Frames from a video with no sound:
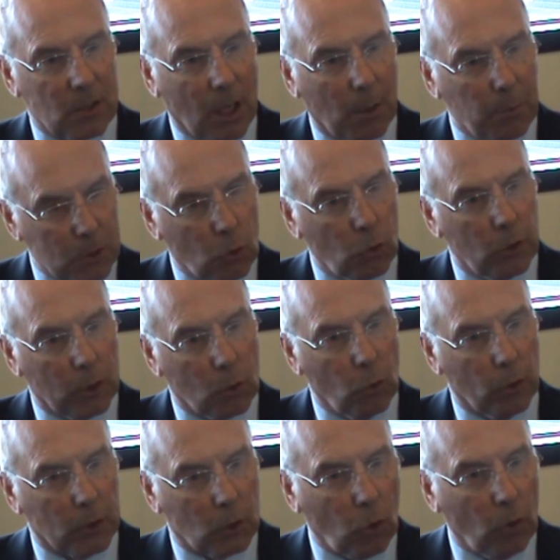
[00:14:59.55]
I was going to go
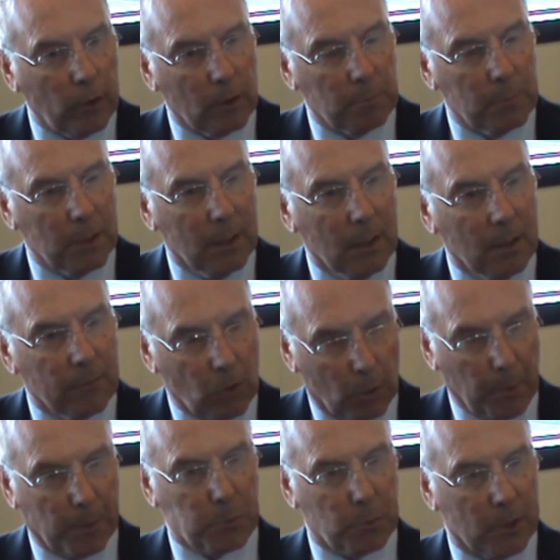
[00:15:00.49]
to Tottenham
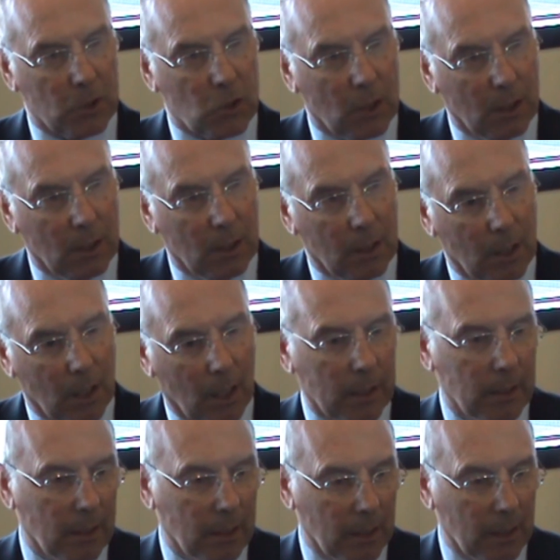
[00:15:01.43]
from Ipswich.
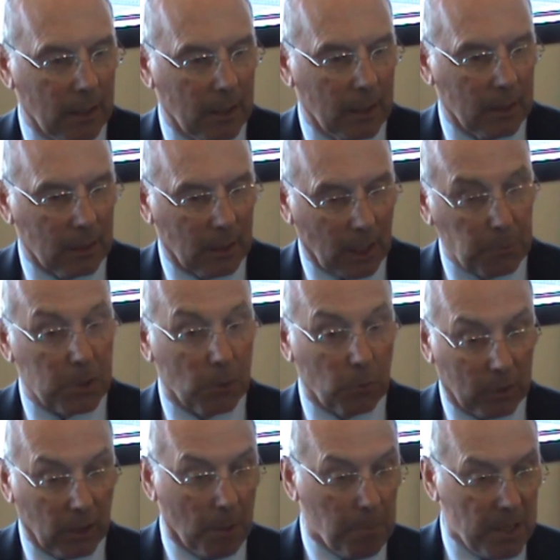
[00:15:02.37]
And Graham said,
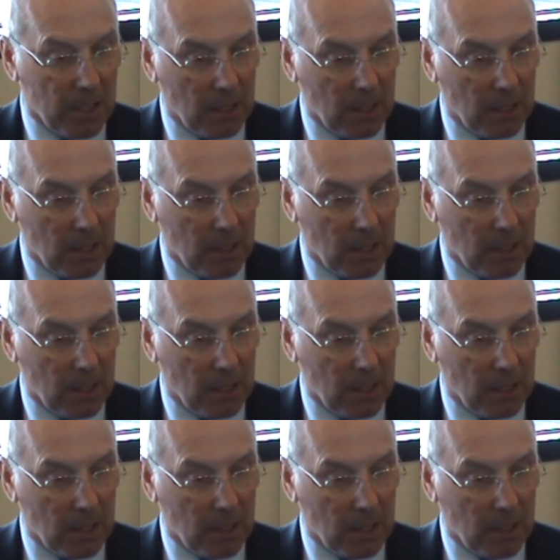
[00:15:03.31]
well, can I meet